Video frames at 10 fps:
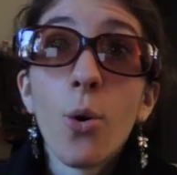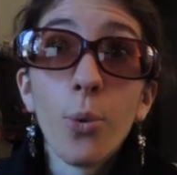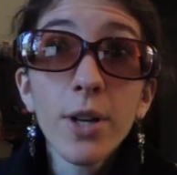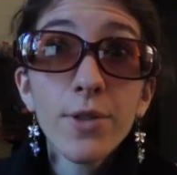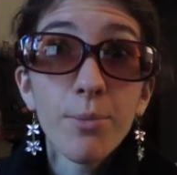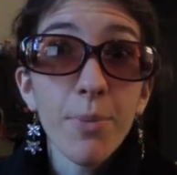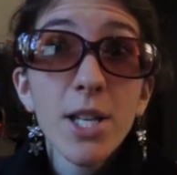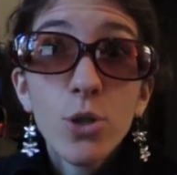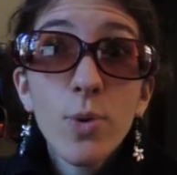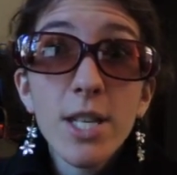One of the
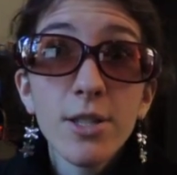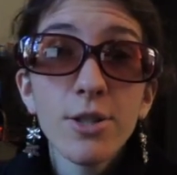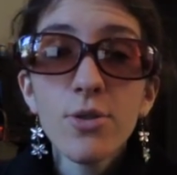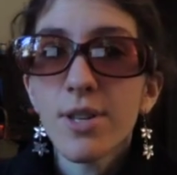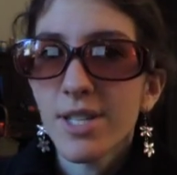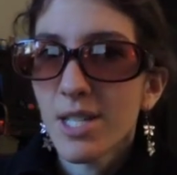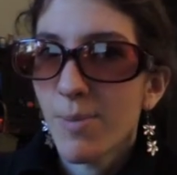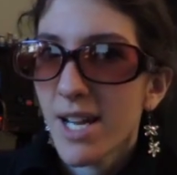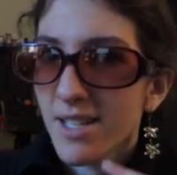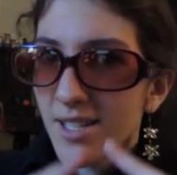best ways to do this is
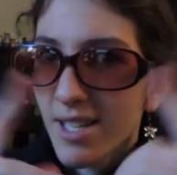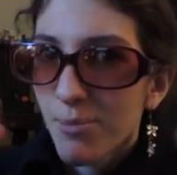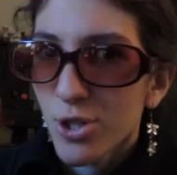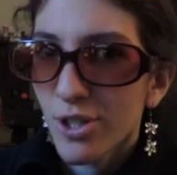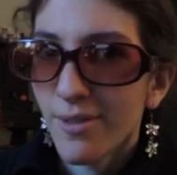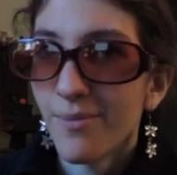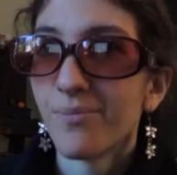by deception.